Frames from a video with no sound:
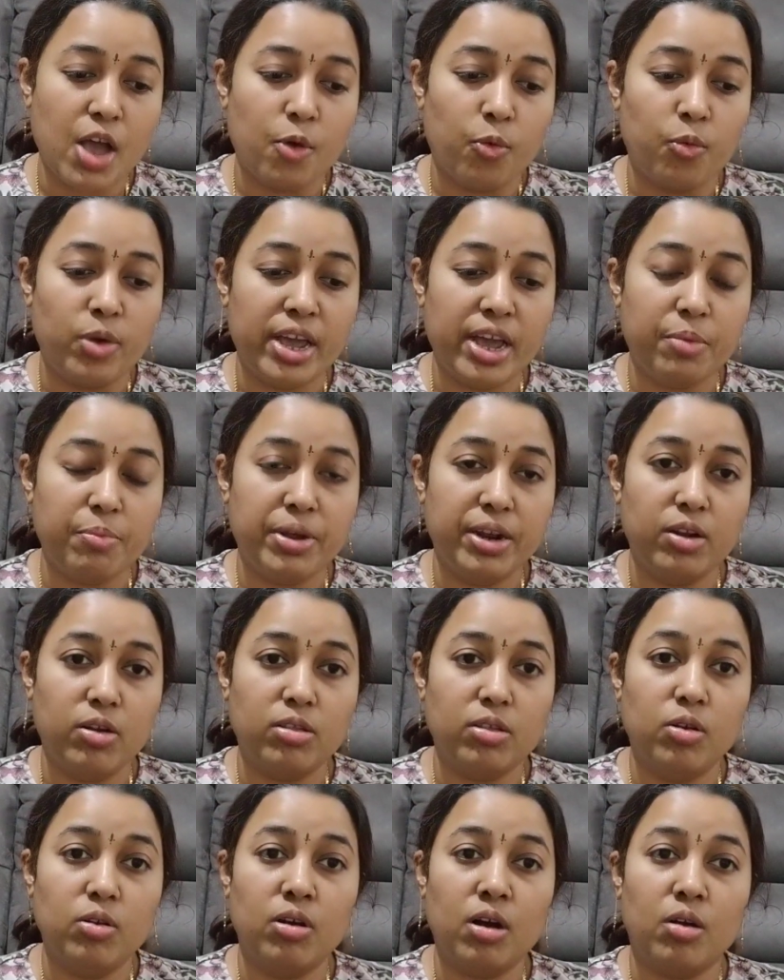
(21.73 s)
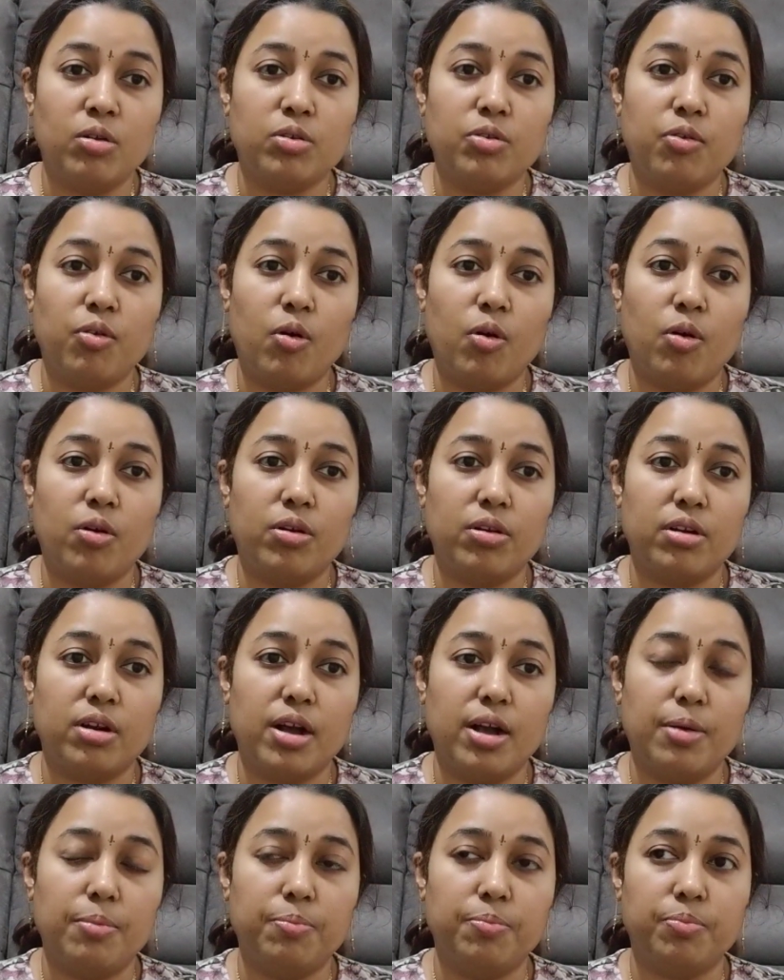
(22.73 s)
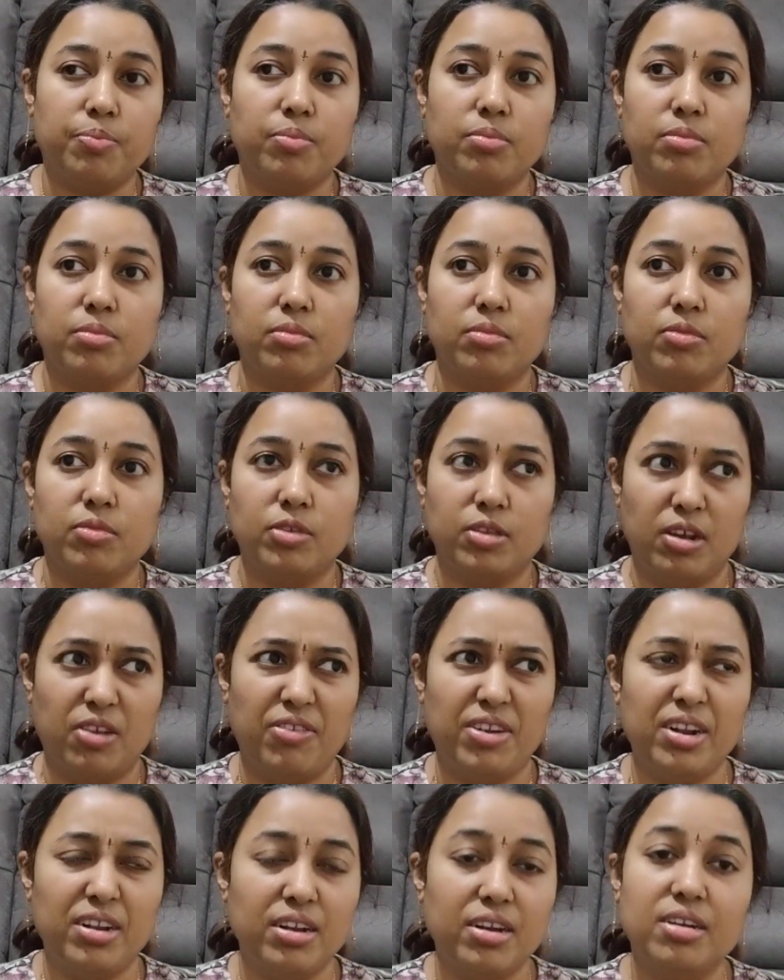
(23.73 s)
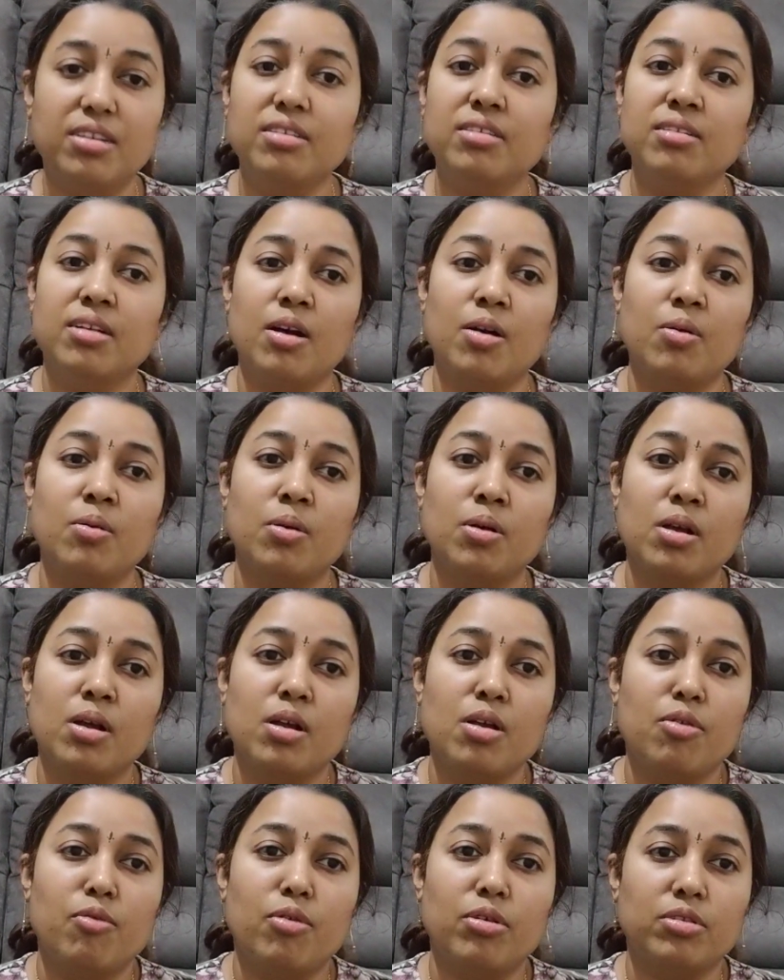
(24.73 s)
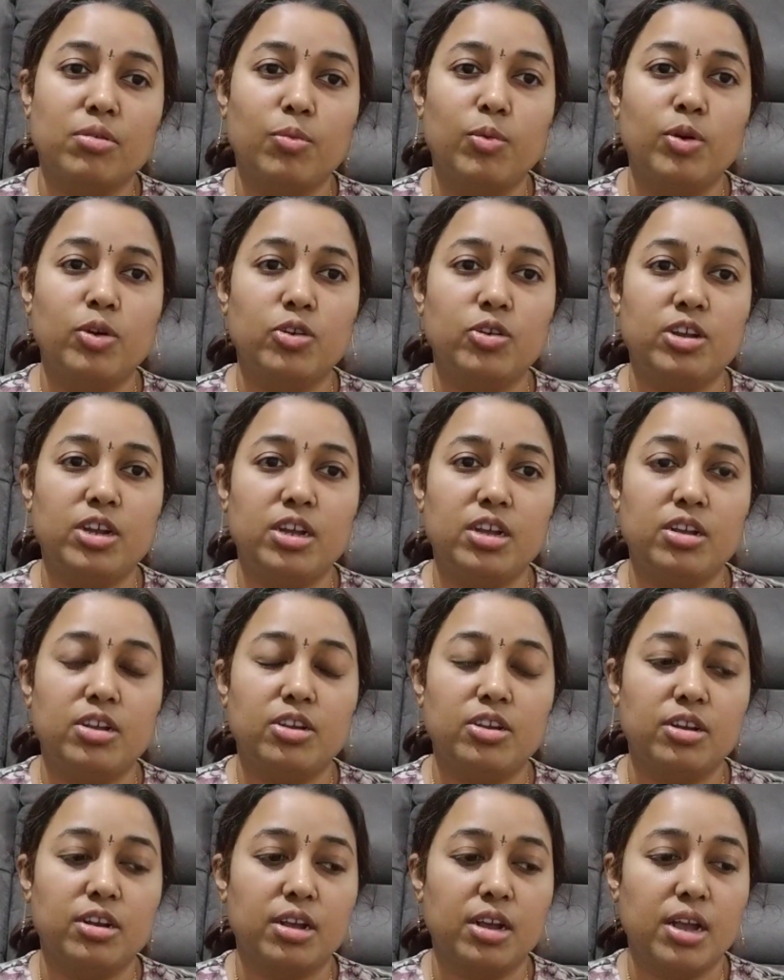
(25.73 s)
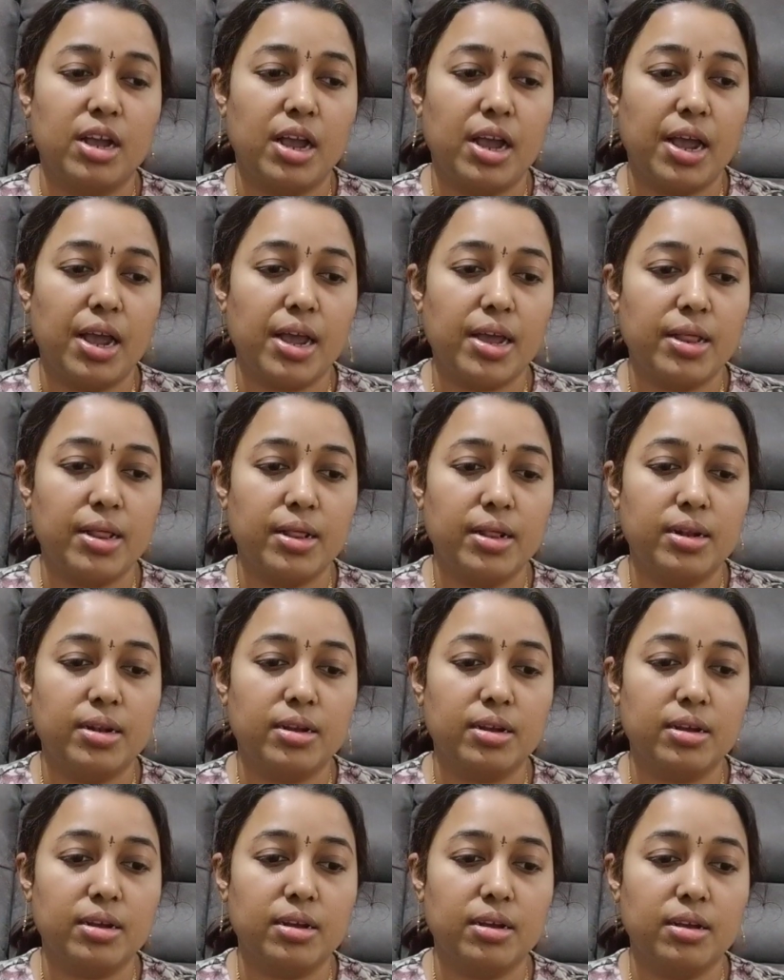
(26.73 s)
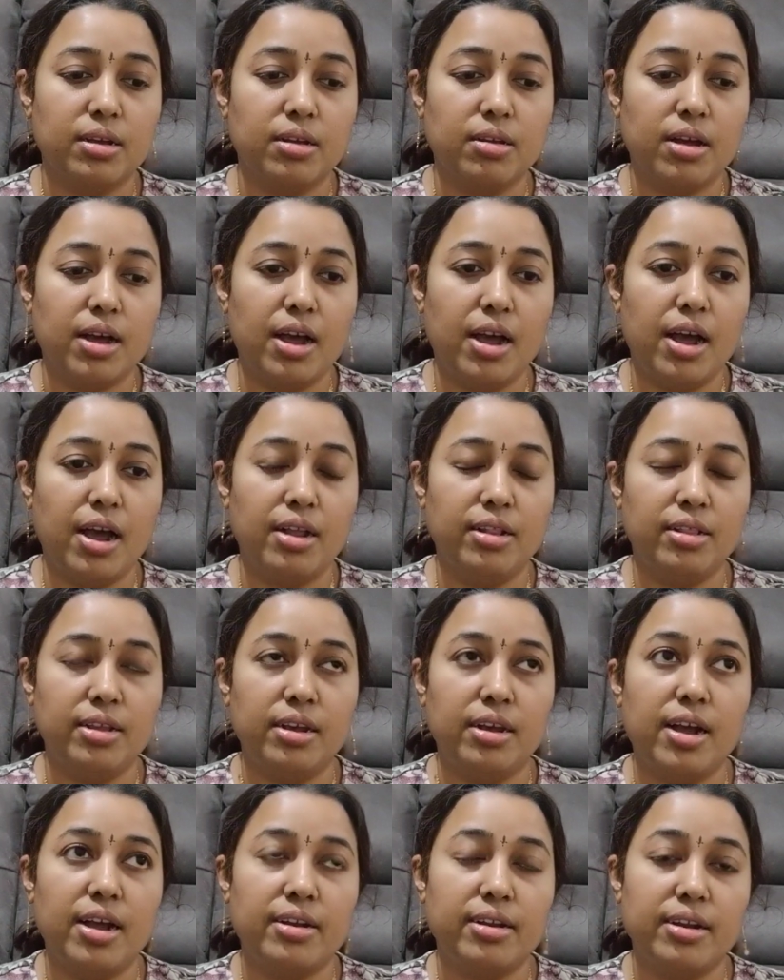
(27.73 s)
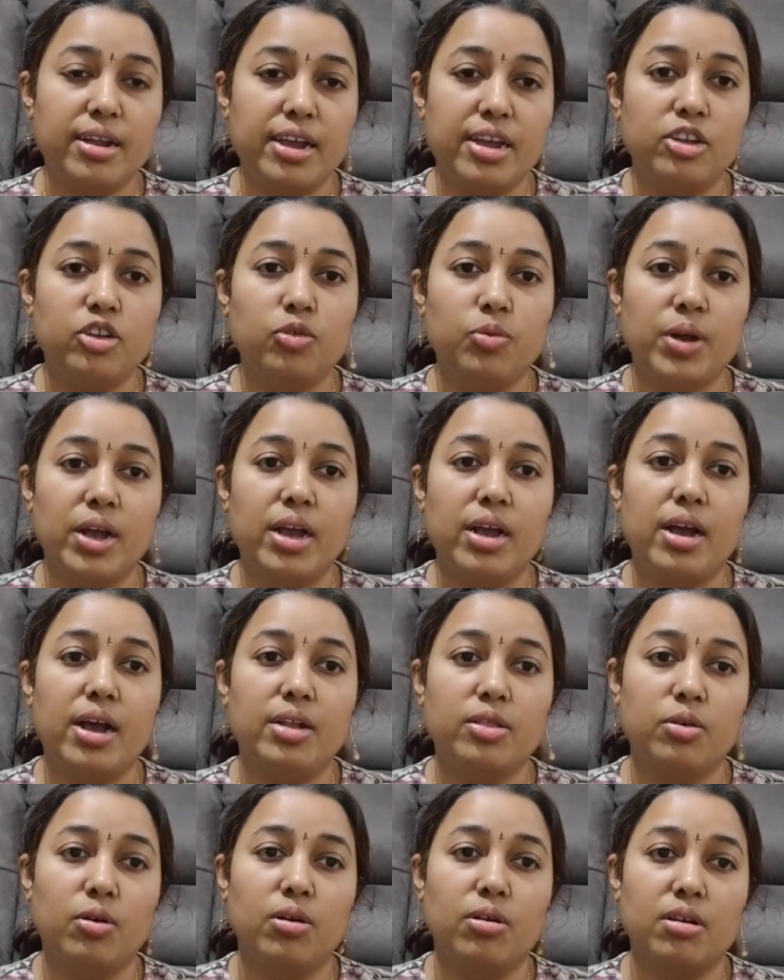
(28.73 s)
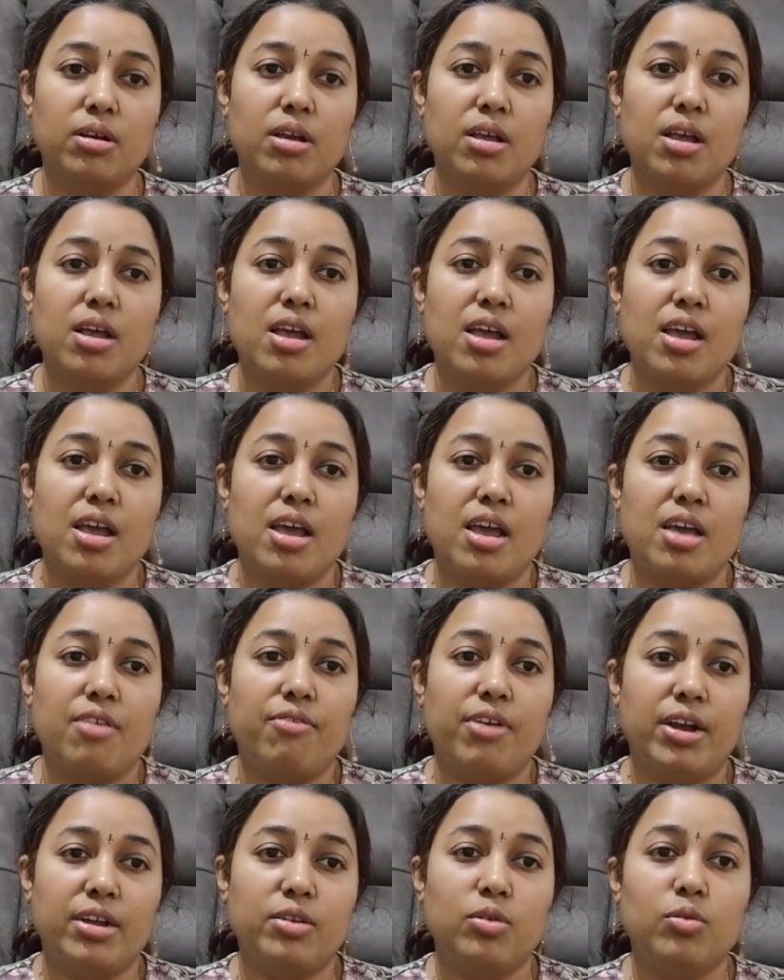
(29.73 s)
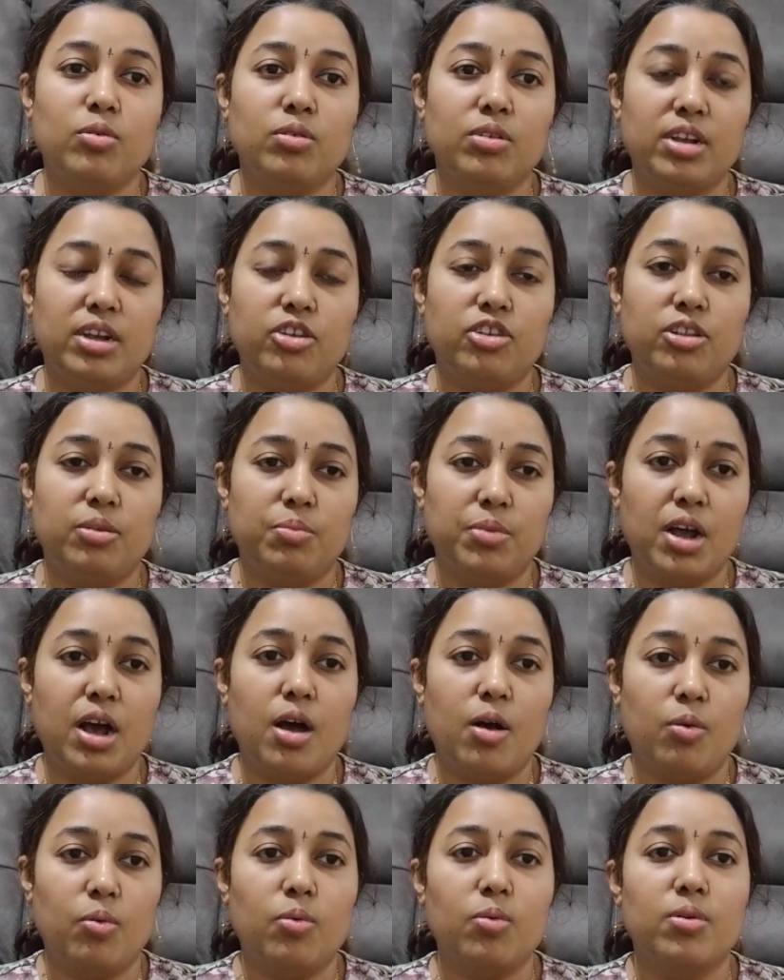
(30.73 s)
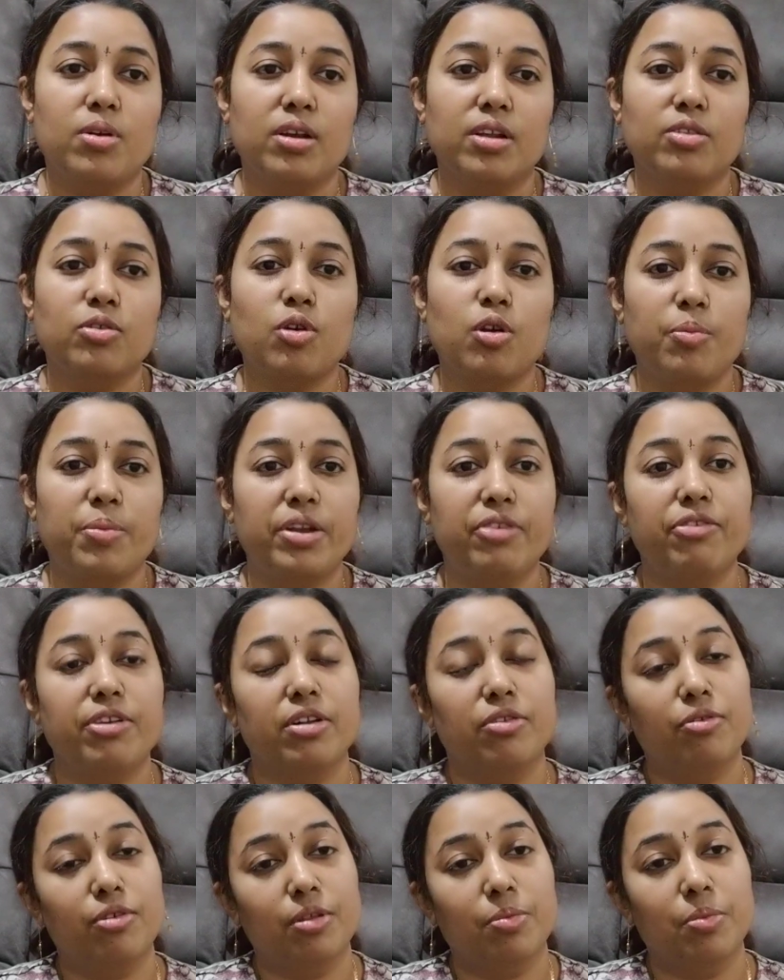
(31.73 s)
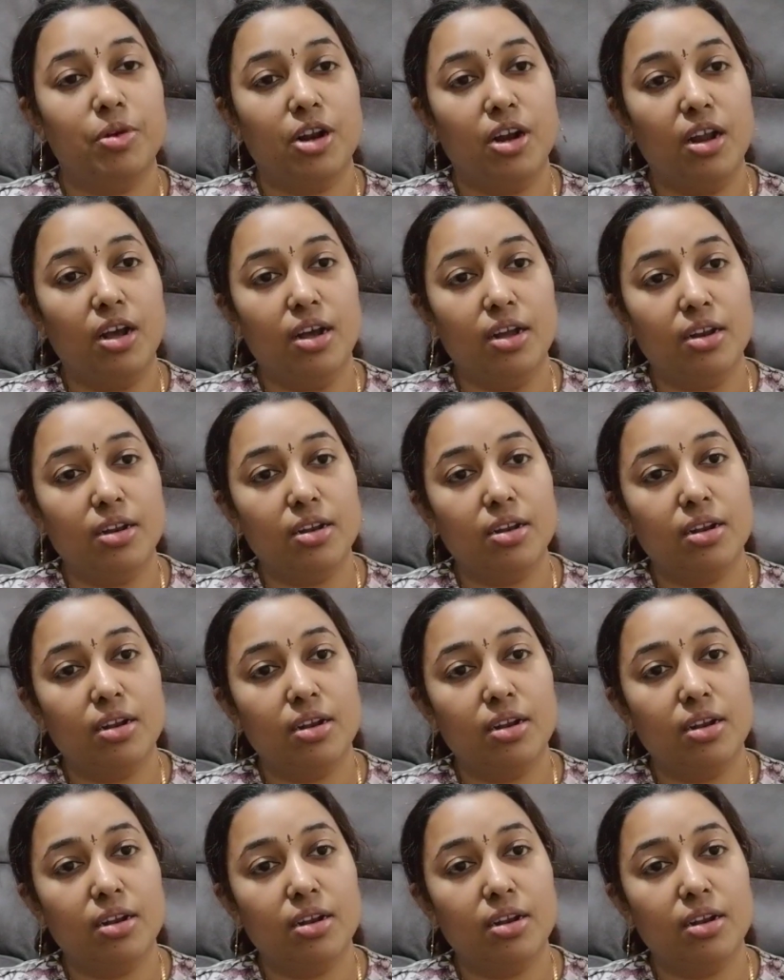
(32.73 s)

We had been on the lookout for several years now for someone to teach, and they are at an age where I thought if I don't teach them now, it's going to be difficult for them to learn